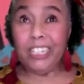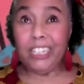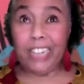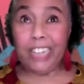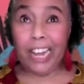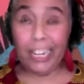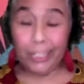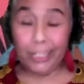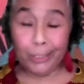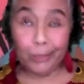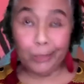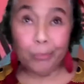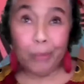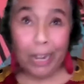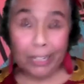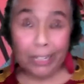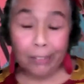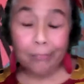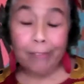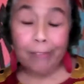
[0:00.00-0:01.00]
Thank you,
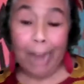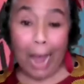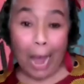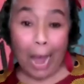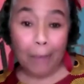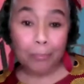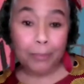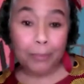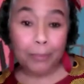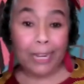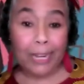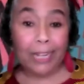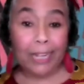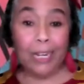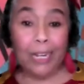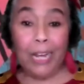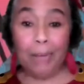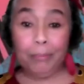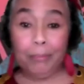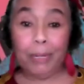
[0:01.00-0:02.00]
Brother Rabbit.
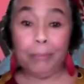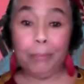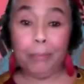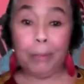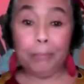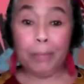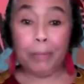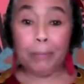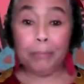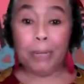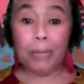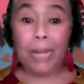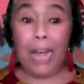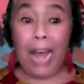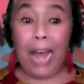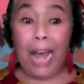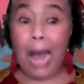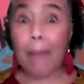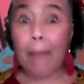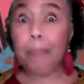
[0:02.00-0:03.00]
But, but, but, but
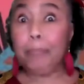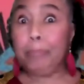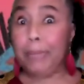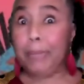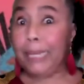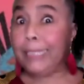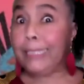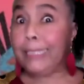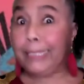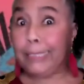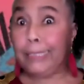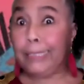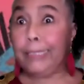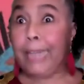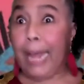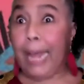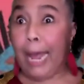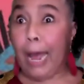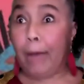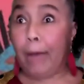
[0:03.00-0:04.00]
I'm busy
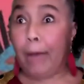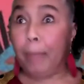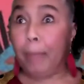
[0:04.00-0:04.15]
now.